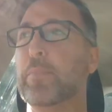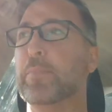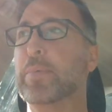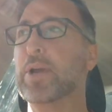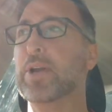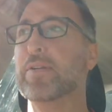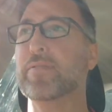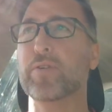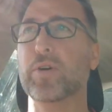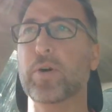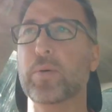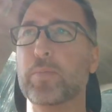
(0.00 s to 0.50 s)

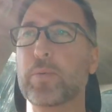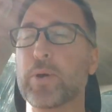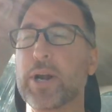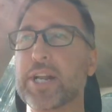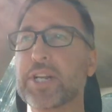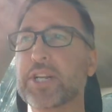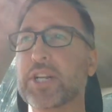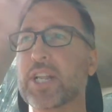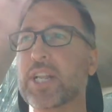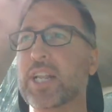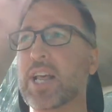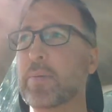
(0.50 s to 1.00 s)
Beautiful
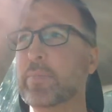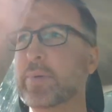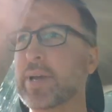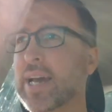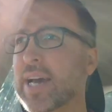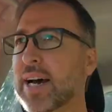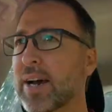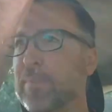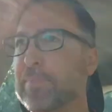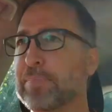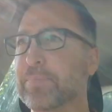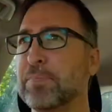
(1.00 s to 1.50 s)
British
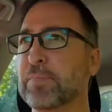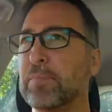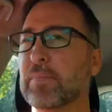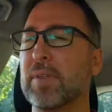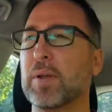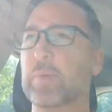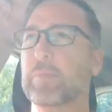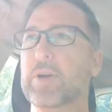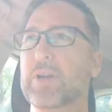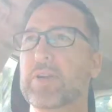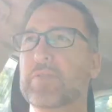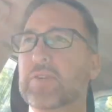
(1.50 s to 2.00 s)
Columbia.
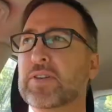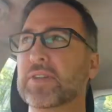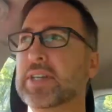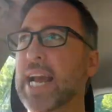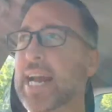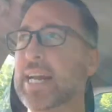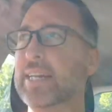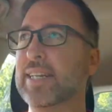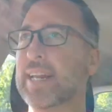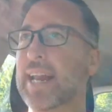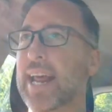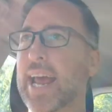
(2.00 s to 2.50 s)
Beautiful day
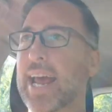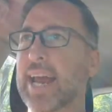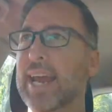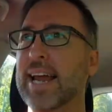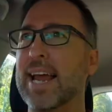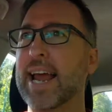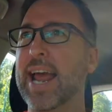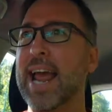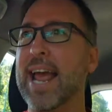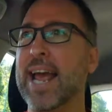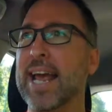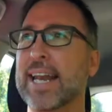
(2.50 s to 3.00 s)
today,
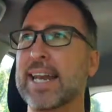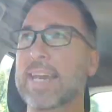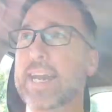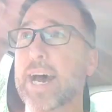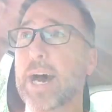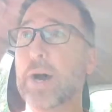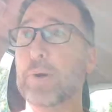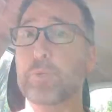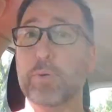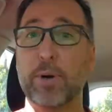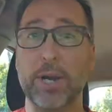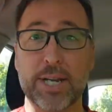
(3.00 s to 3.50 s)

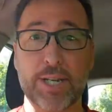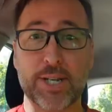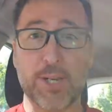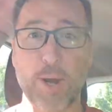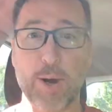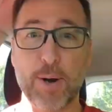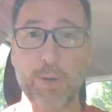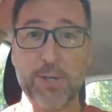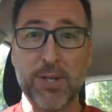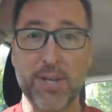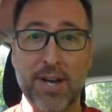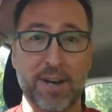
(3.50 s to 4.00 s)
and pretty
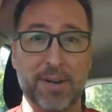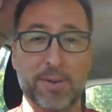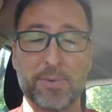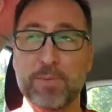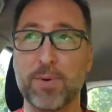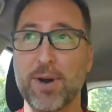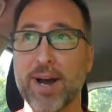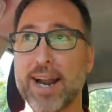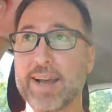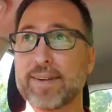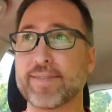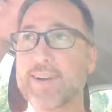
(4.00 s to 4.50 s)
stoked on
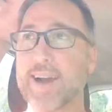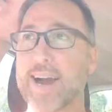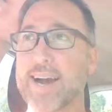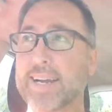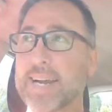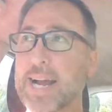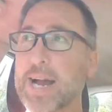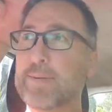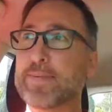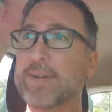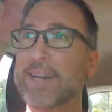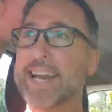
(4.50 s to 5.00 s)
what I've got
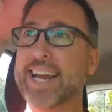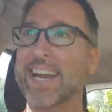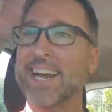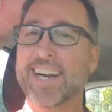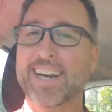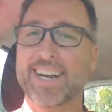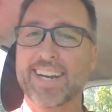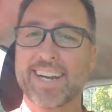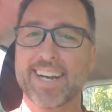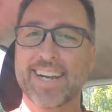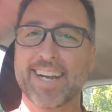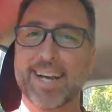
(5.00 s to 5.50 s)
coming
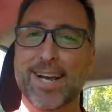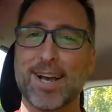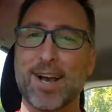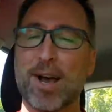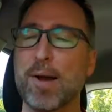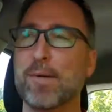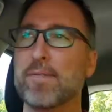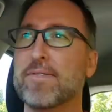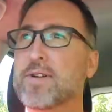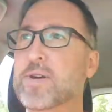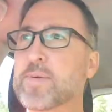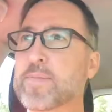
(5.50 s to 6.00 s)
here.
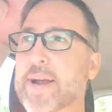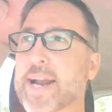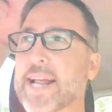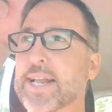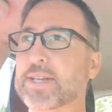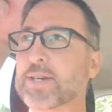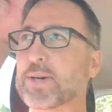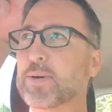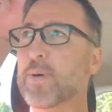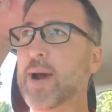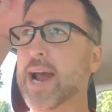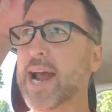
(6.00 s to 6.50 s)
A few minutes
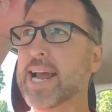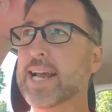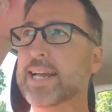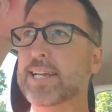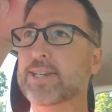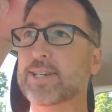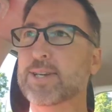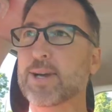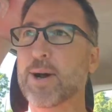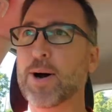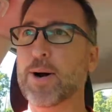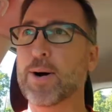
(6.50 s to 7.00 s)
away,
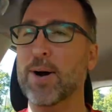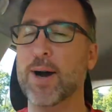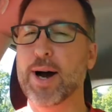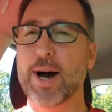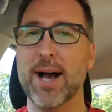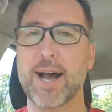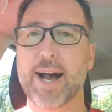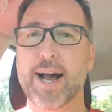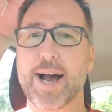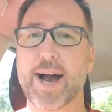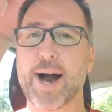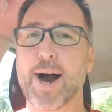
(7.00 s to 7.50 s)
so
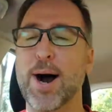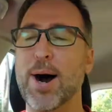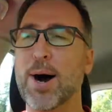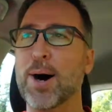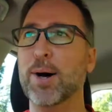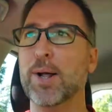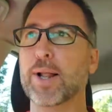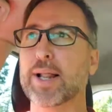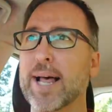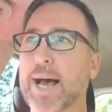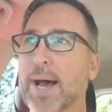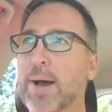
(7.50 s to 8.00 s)

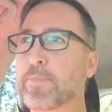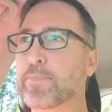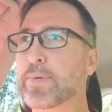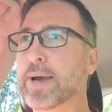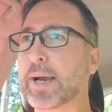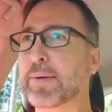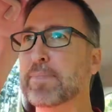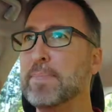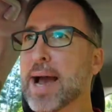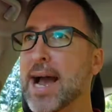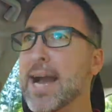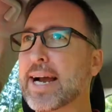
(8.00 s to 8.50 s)
I'll
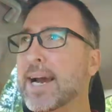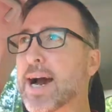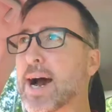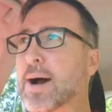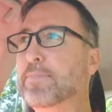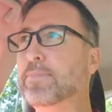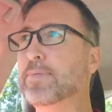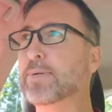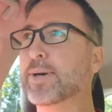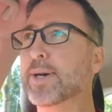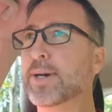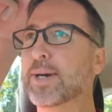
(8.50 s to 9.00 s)
pick back
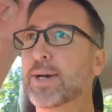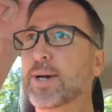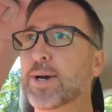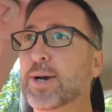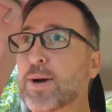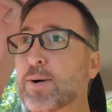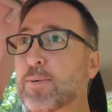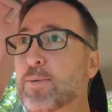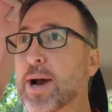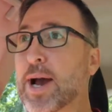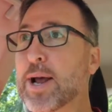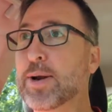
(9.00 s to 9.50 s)
up
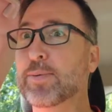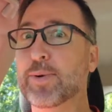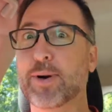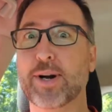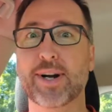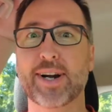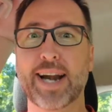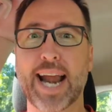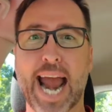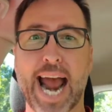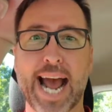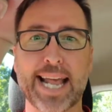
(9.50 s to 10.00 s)
when
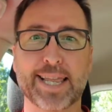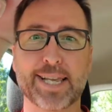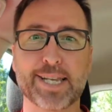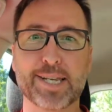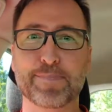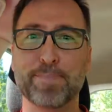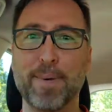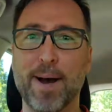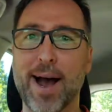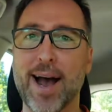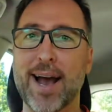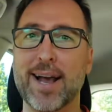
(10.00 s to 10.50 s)
we're at the
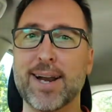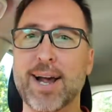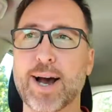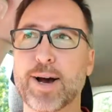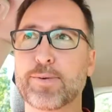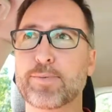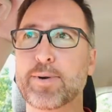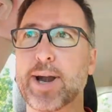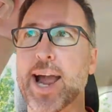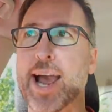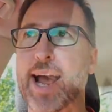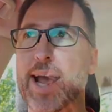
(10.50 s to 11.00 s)
spot. All
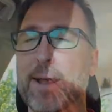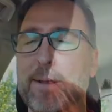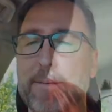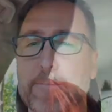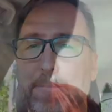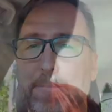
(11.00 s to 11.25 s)
right.